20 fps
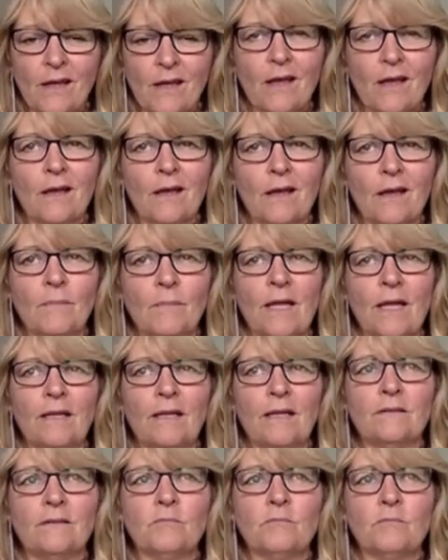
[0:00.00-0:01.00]

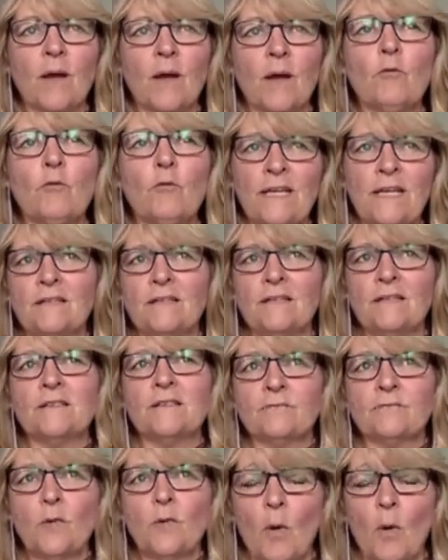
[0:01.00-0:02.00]
and my
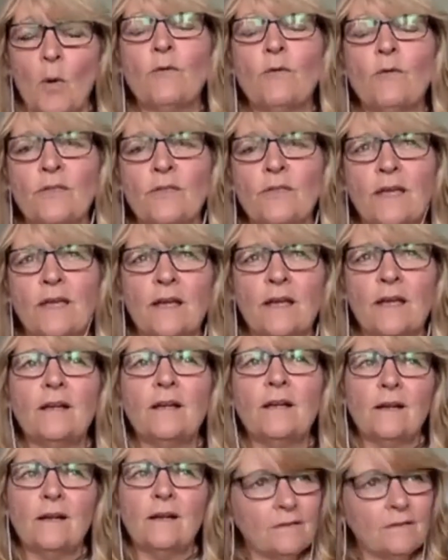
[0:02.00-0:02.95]
readers from over there